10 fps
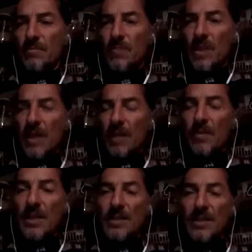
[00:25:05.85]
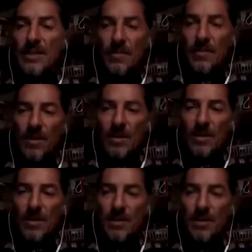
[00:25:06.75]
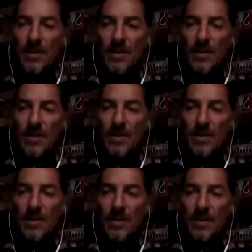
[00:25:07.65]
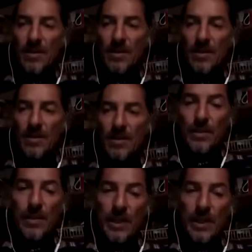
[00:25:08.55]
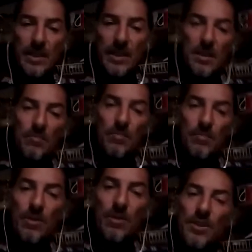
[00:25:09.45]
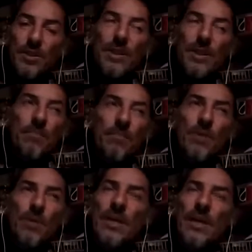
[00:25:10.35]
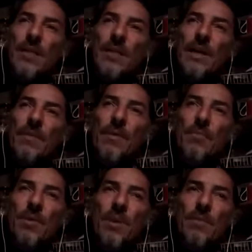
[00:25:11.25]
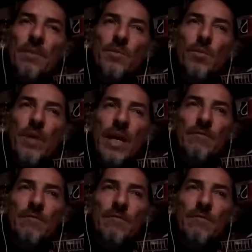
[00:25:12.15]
And that's the pleasure on this thing, because mostly the problems we have,